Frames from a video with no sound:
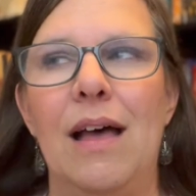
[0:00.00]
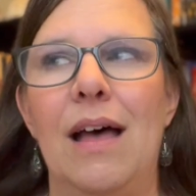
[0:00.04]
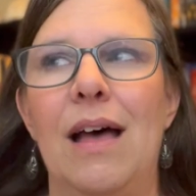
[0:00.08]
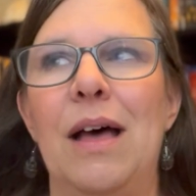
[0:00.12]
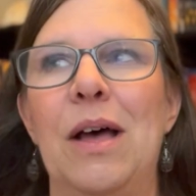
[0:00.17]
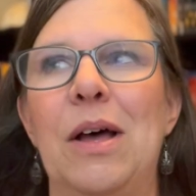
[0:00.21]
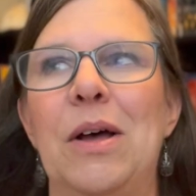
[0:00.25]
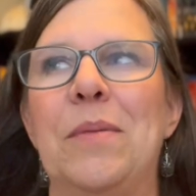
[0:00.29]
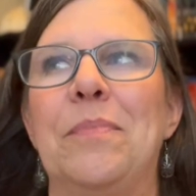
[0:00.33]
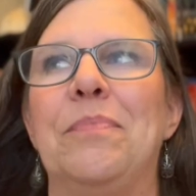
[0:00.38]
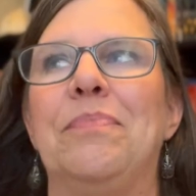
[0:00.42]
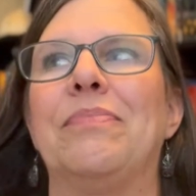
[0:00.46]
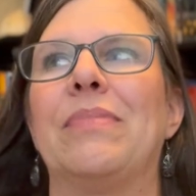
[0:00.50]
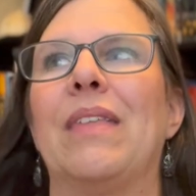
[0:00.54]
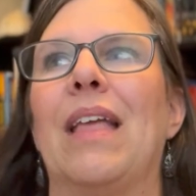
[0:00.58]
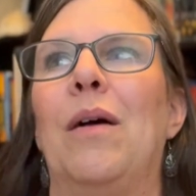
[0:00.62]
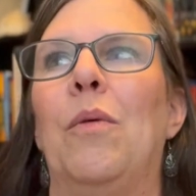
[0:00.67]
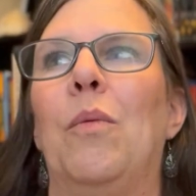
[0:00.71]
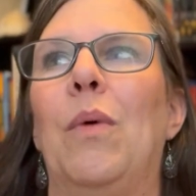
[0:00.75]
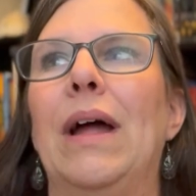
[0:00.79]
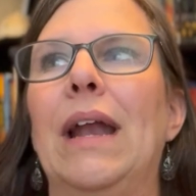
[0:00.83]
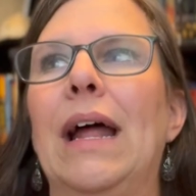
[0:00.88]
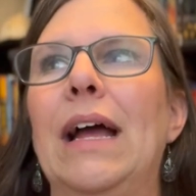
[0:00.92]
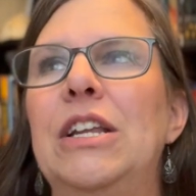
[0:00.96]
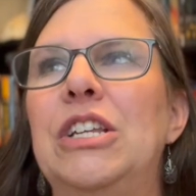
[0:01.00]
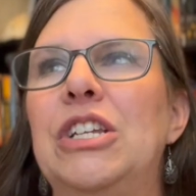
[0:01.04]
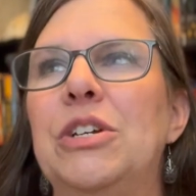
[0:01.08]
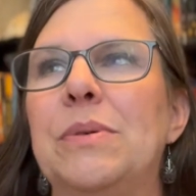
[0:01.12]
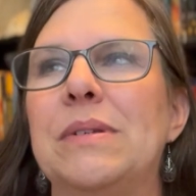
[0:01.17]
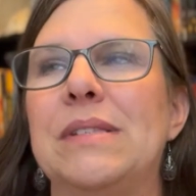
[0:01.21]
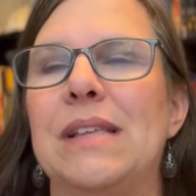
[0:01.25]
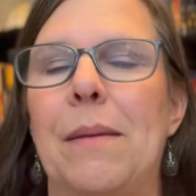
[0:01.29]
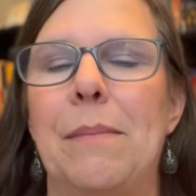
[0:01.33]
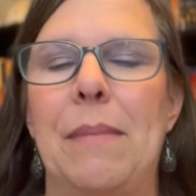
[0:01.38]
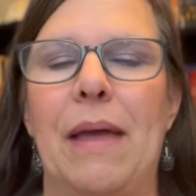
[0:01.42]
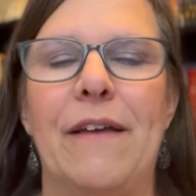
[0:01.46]
What I do
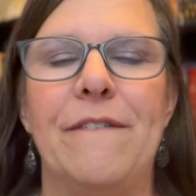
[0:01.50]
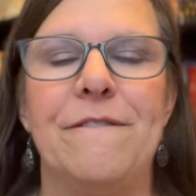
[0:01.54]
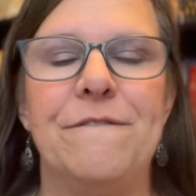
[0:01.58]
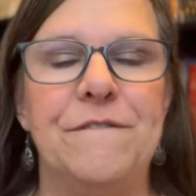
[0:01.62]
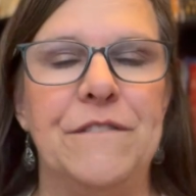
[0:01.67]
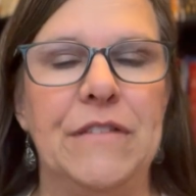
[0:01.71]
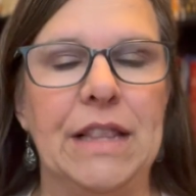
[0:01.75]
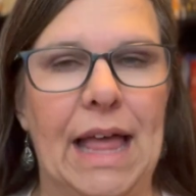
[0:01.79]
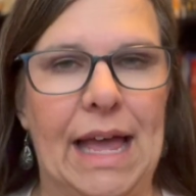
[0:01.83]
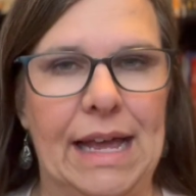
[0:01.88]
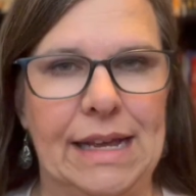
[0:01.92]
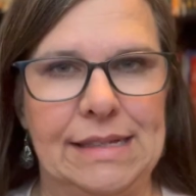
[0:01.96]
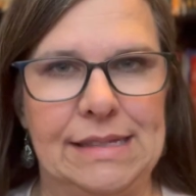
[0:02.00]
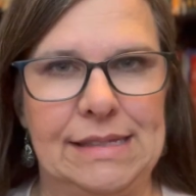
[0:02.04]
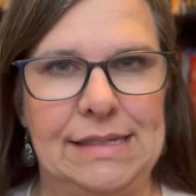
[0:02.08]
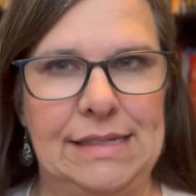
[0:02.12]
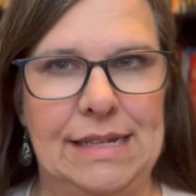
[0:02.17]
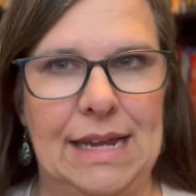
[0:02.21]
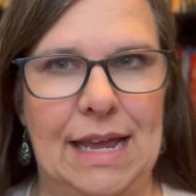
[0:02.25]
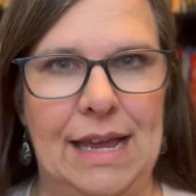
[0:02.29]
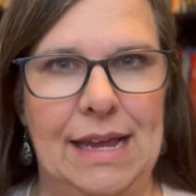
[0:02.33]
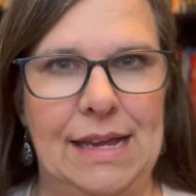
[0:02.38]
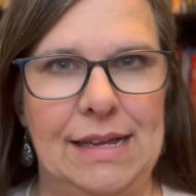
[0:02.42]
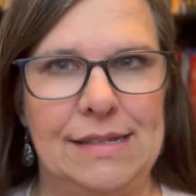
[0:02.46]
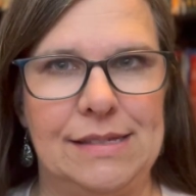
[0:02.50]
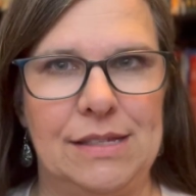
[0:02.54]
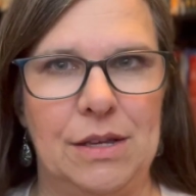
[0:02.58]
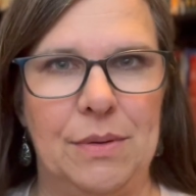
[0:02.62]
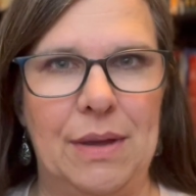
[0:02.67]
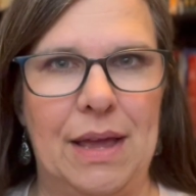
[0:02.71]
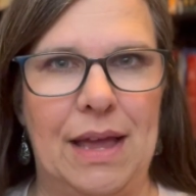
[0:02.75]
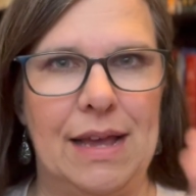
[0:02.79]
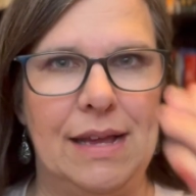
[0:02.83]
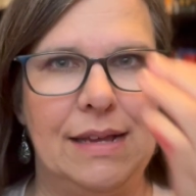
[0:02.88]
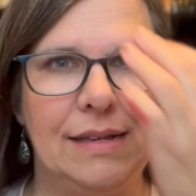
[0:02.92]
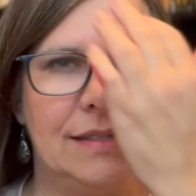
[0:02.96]
is I make flex days,
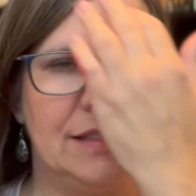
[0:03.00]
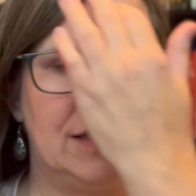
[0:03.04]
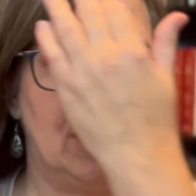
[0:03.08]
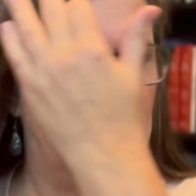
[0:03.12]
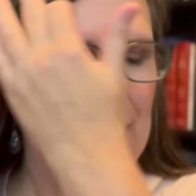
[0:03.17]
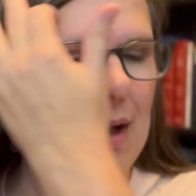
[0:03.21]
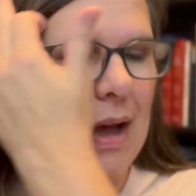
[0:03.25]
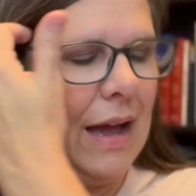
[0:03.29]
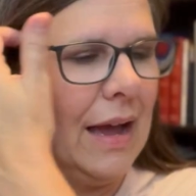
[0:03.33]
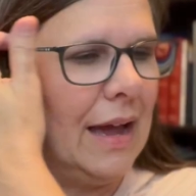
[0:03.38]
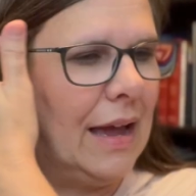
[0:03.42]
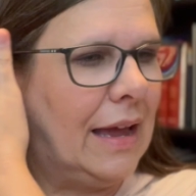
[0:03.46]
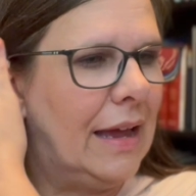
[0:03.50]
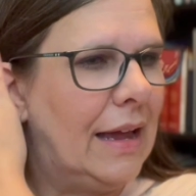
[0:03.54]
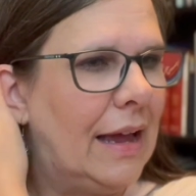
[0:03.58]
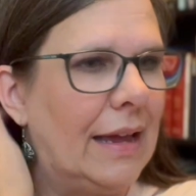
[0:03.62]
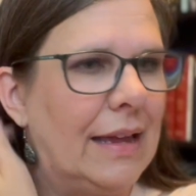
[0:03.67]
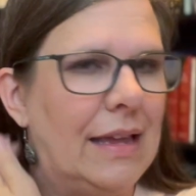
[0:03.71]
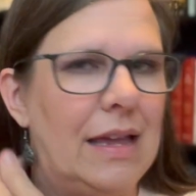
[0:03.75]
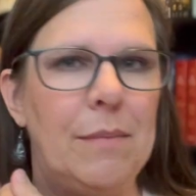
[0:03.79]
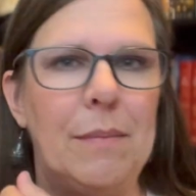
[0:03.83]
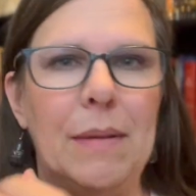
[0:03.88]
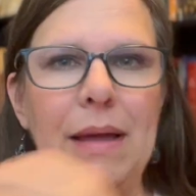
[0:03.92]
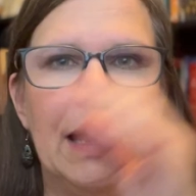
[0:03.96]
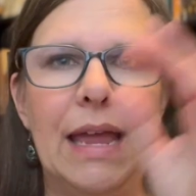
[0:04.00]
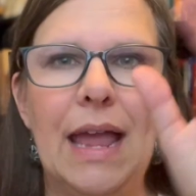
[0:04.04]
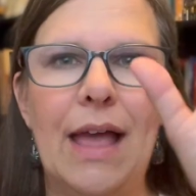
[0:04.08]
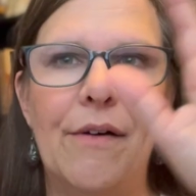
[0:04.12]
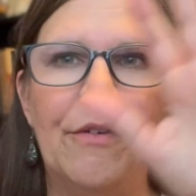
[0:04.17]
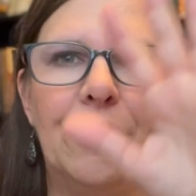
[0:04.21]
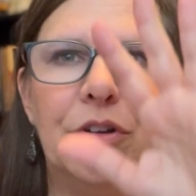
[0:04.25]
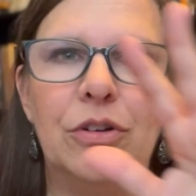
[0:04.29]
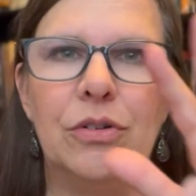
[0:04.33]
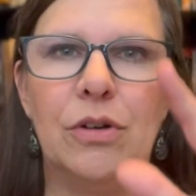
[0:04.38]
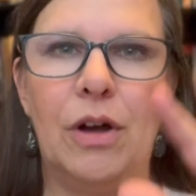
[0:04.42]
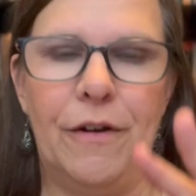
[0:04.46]
okay? So I get my
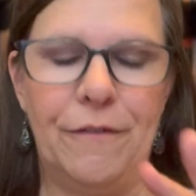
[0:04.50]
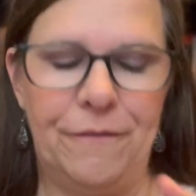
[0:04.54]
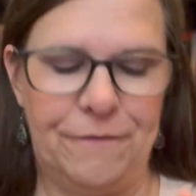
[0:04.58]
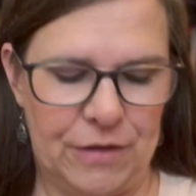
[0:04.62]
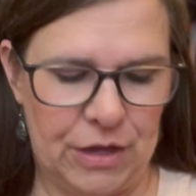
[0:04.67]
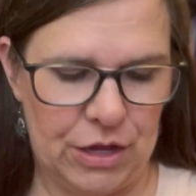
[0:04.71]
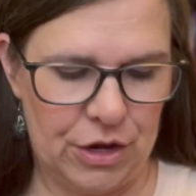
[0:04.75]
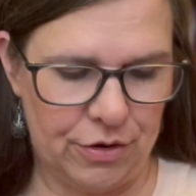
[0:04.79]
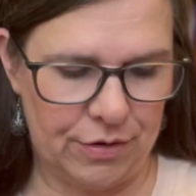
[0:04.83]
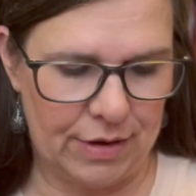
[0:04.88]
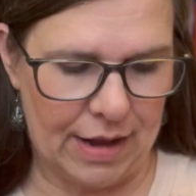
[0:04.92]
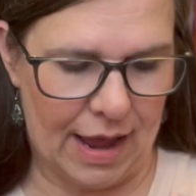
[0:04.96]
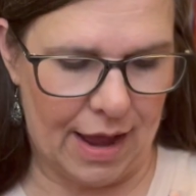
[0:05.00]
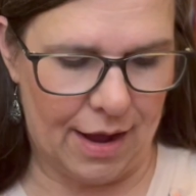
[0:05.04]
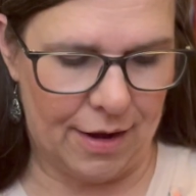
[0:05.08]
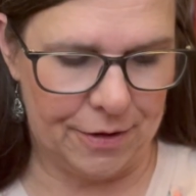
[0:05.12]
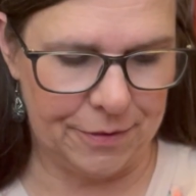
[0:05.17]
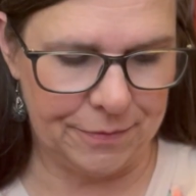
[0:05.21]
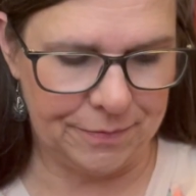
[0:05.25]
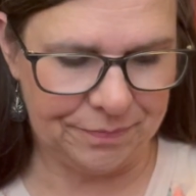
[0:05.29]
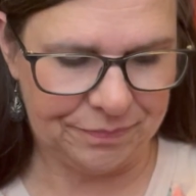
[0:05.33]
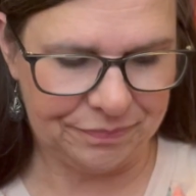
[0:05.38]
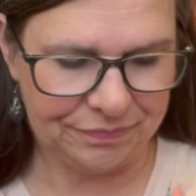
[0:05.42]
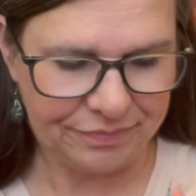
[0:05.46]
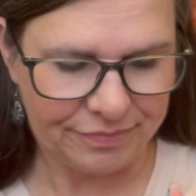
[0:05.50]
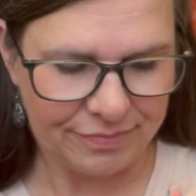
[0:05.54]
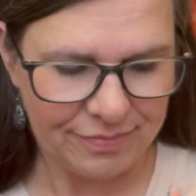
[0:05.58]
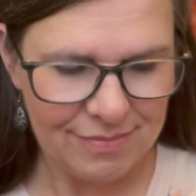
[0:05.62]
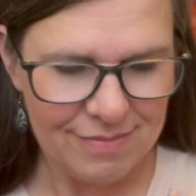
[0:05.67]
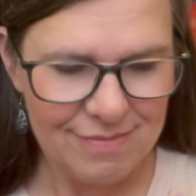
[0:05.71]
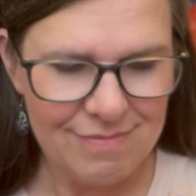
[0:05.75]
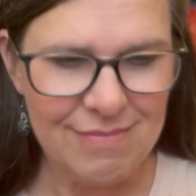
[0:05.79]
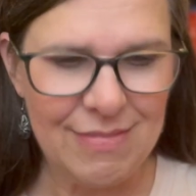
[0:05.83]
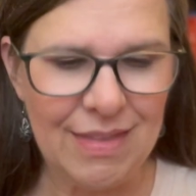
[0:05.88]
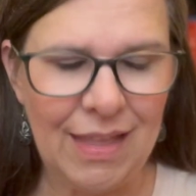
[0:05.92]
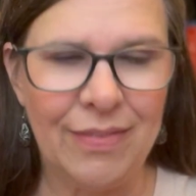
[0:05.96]
calendar all figured out,
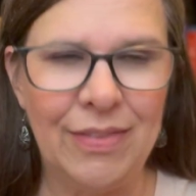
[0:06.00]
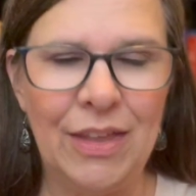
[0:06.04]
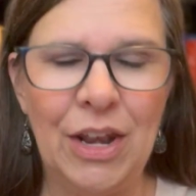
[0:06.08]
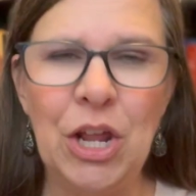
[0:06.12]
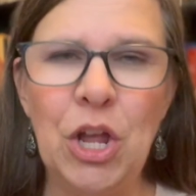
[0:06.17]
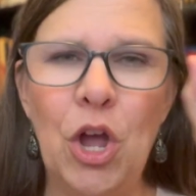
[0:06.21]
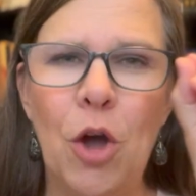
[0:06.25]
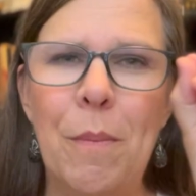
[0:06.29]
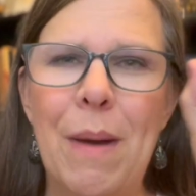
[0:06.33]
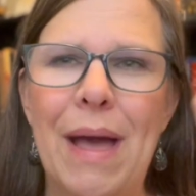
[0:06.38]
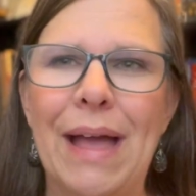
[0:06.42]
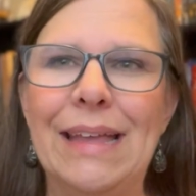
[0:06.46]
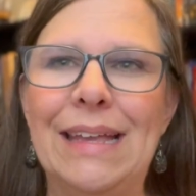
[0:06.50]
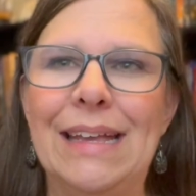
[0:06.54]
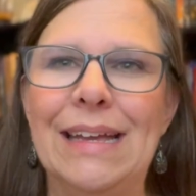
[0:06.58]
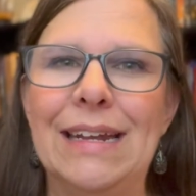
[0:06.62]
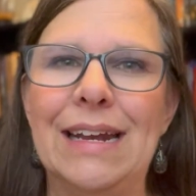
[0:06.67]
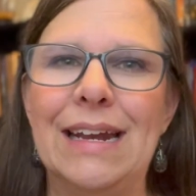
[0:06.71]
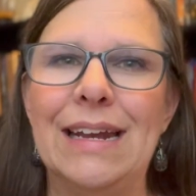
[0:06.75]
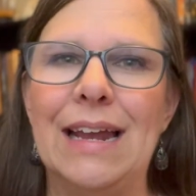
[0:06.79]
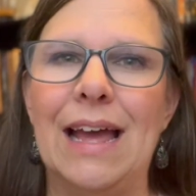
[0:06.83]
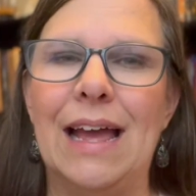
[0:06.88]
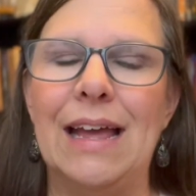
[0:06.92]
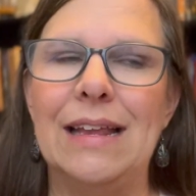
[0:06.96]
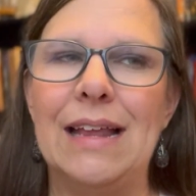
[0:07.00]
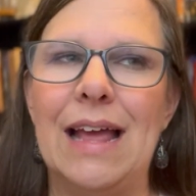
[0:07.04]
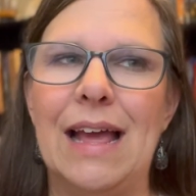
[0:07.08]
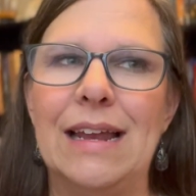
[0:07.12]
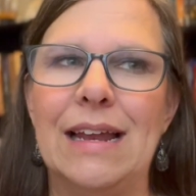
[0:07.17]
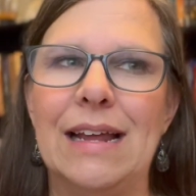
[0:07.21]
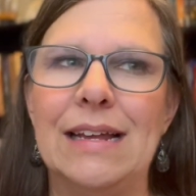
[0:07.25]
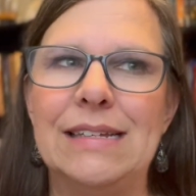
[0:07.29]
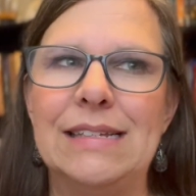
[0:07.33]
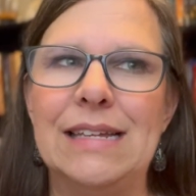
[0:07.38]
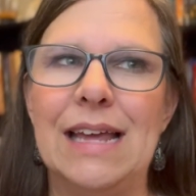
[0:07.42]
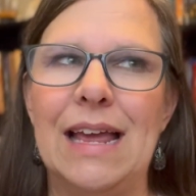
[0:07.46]
and then I go back in and
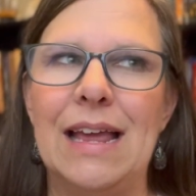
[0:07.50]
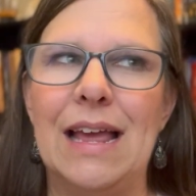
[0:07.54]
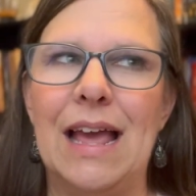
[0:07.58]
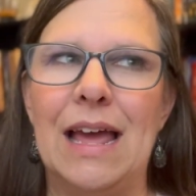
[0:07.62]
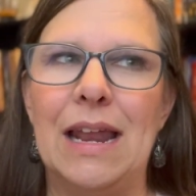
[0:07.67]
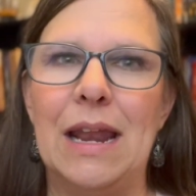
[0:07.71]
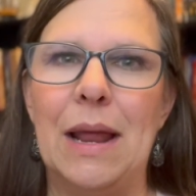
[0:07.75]
I